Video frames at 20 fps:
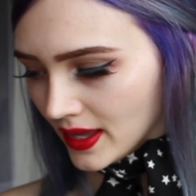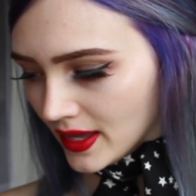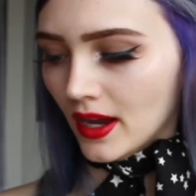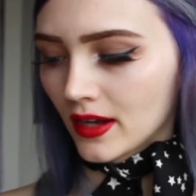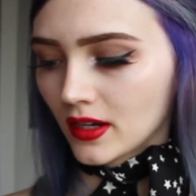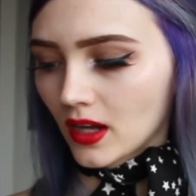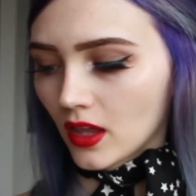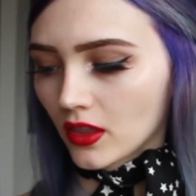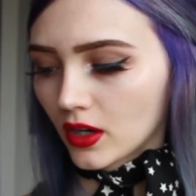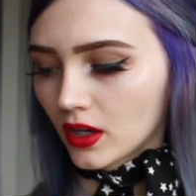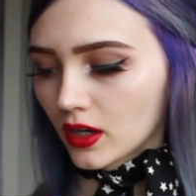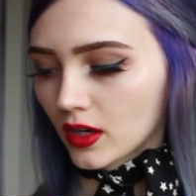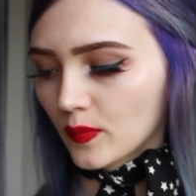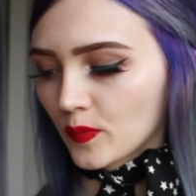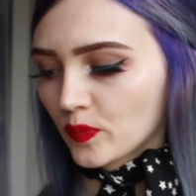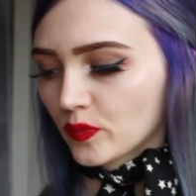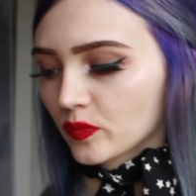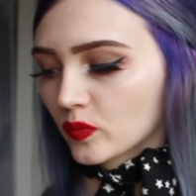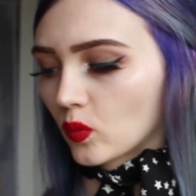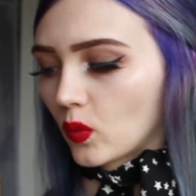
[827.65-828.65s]

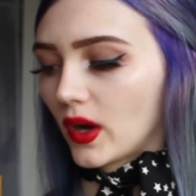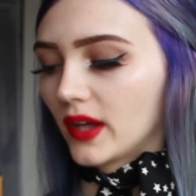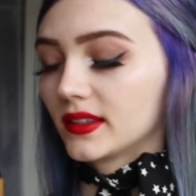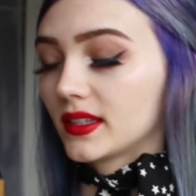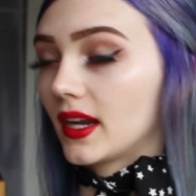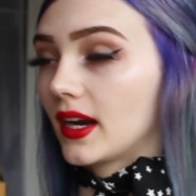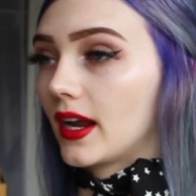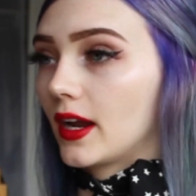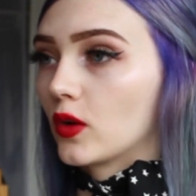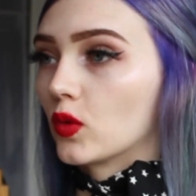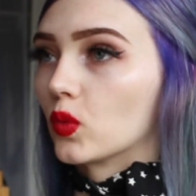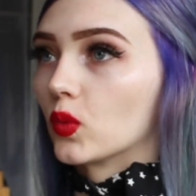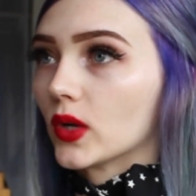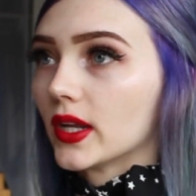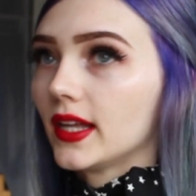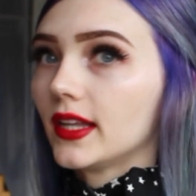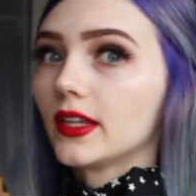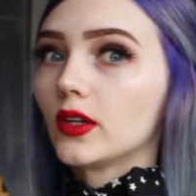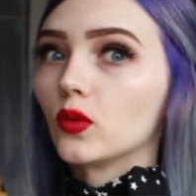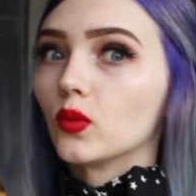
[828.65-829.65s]
Another one that I
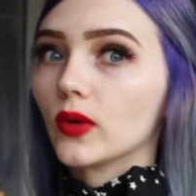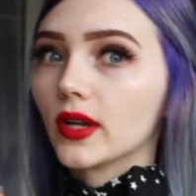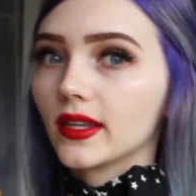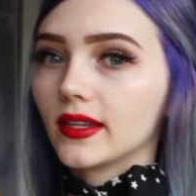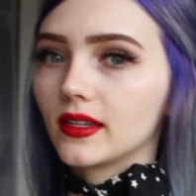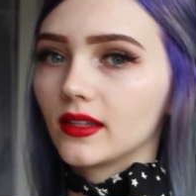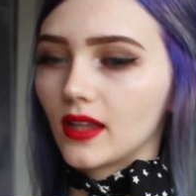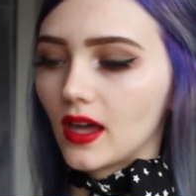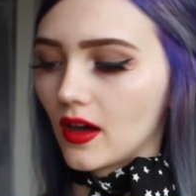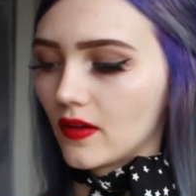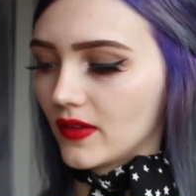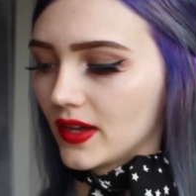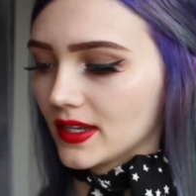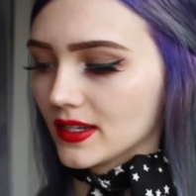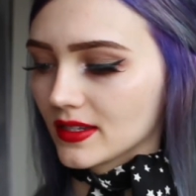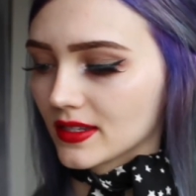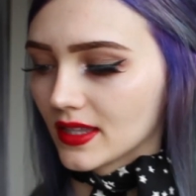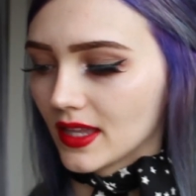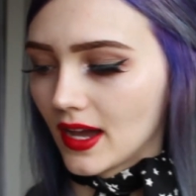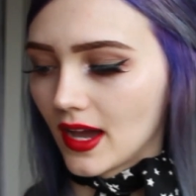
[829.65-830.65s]
really love
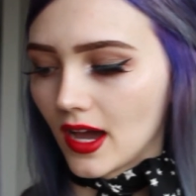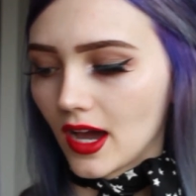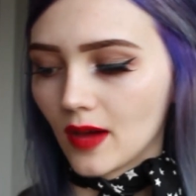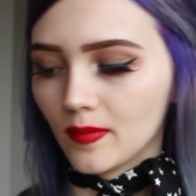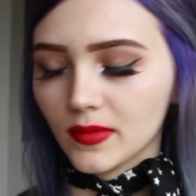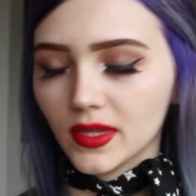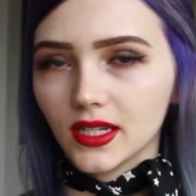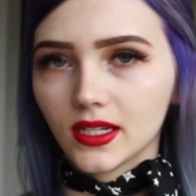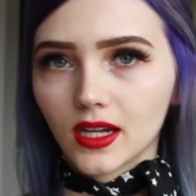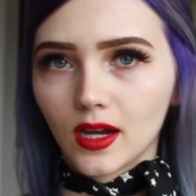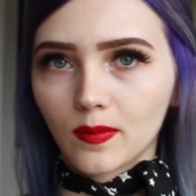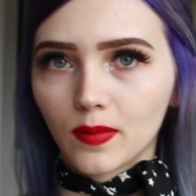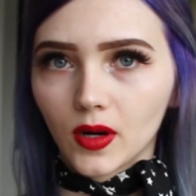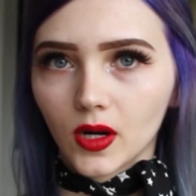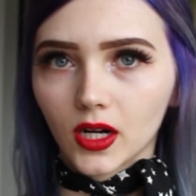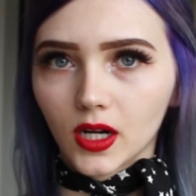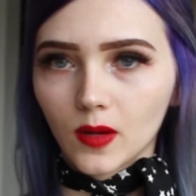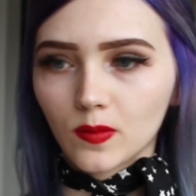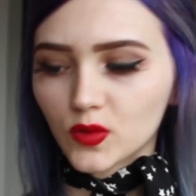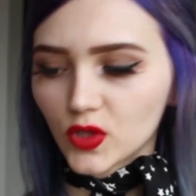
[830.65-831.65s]
is the Amika
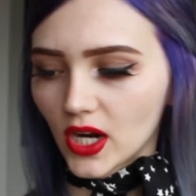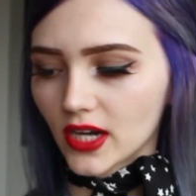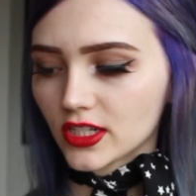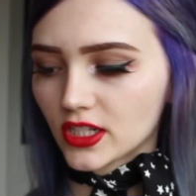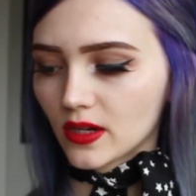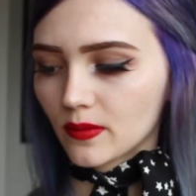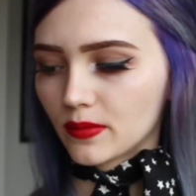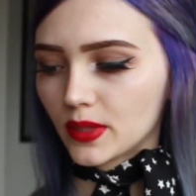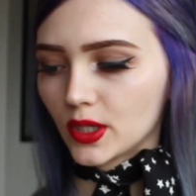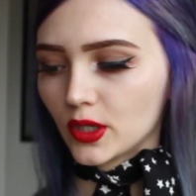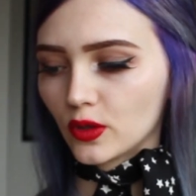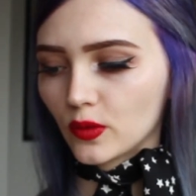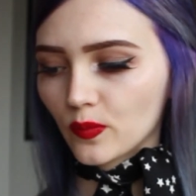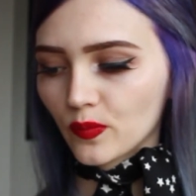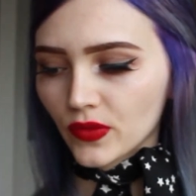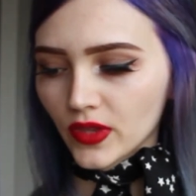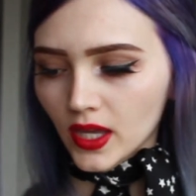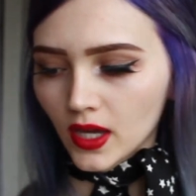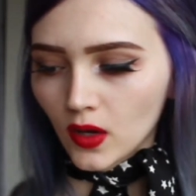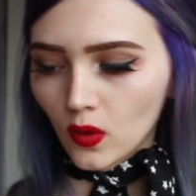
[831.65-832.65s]
Perk Up Dry Shampoo,
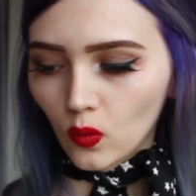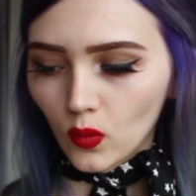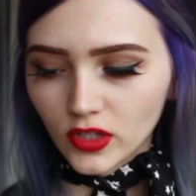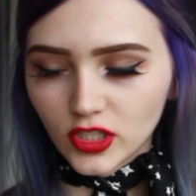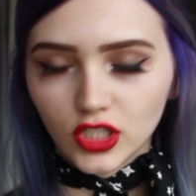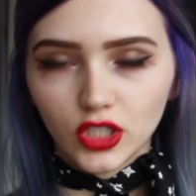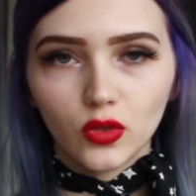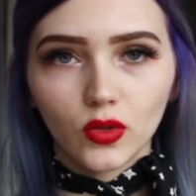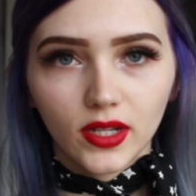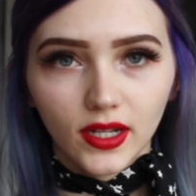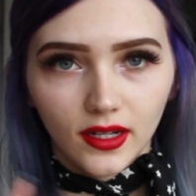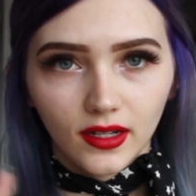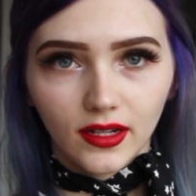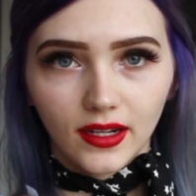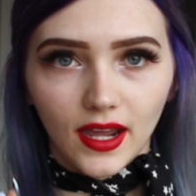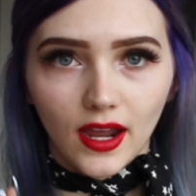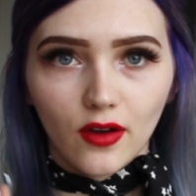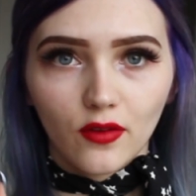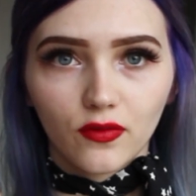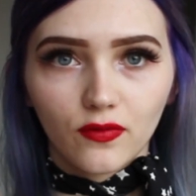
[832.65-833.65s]
which you can
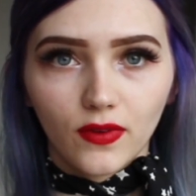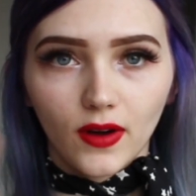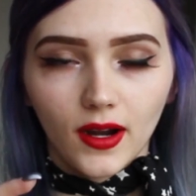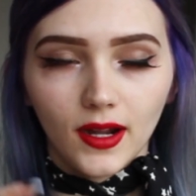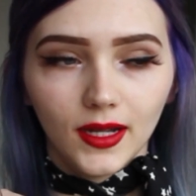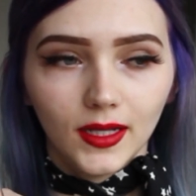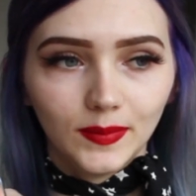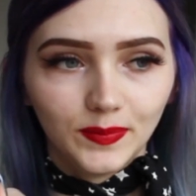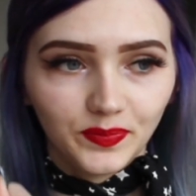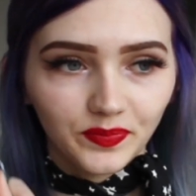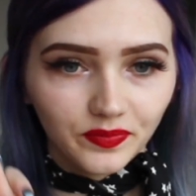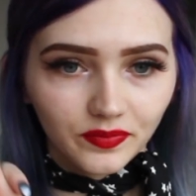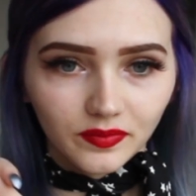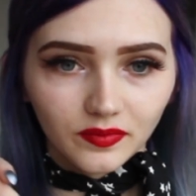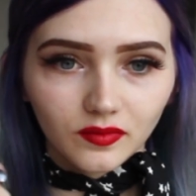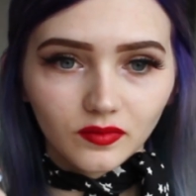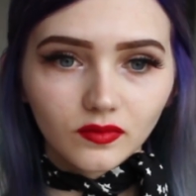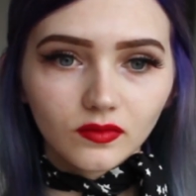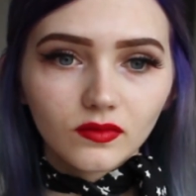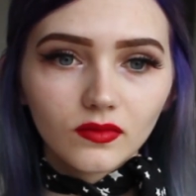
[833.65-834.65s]
get from
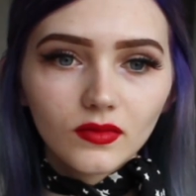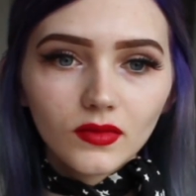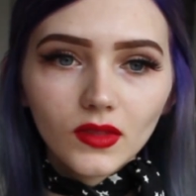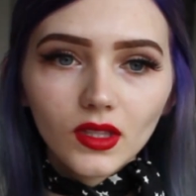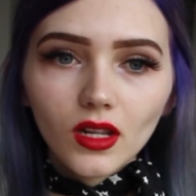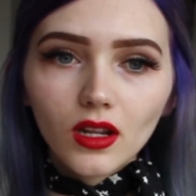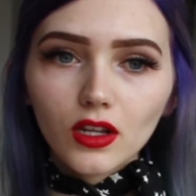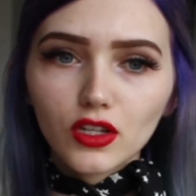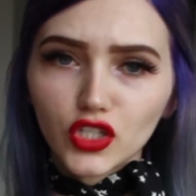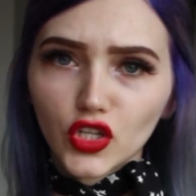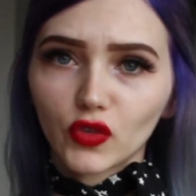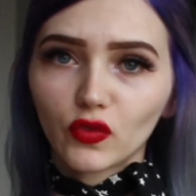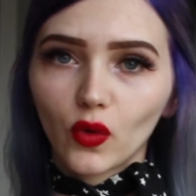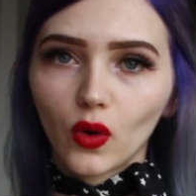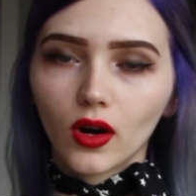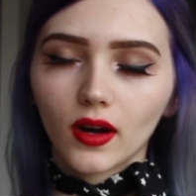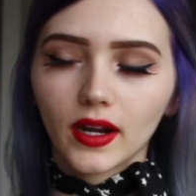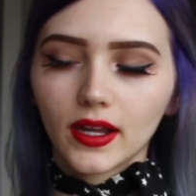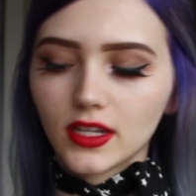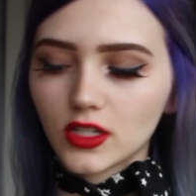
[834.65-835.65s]

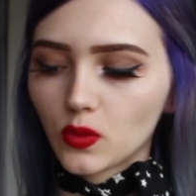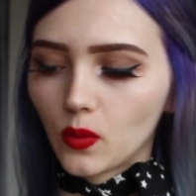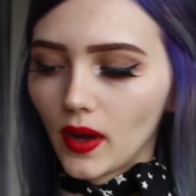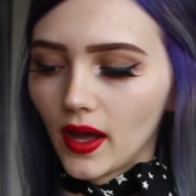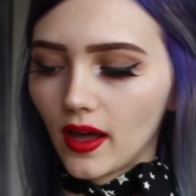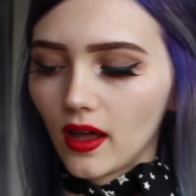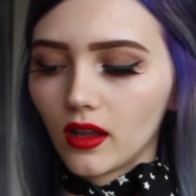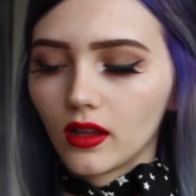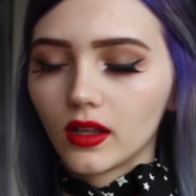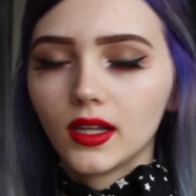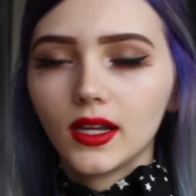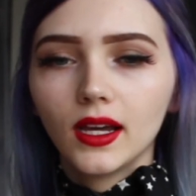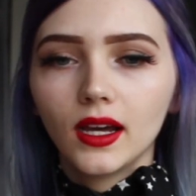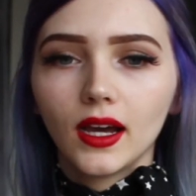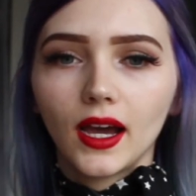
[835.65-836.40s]
Sephora as well.